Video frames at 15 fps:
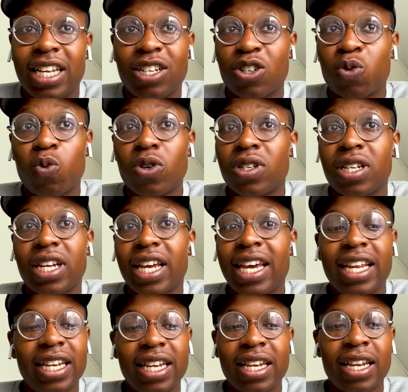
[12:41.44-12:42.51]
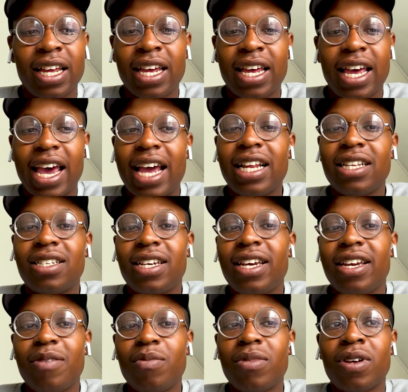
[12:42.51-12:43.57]
just wasn't in any
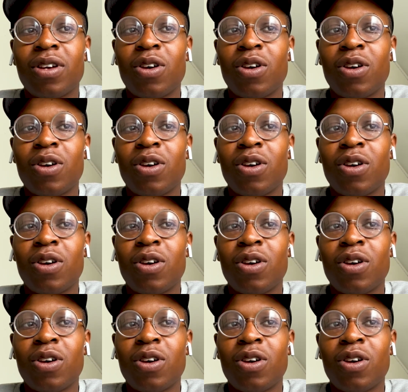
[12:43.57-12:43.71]
team,